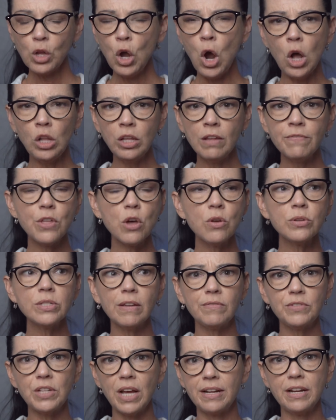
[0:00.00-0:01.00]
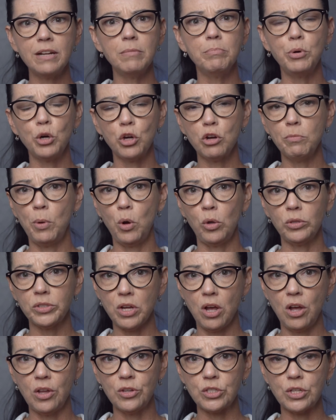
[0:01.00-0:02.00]
All of those I've done in BookBolt
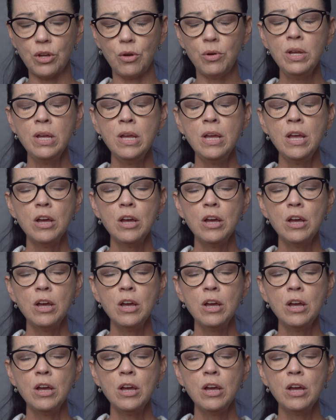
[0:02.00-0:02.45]
also.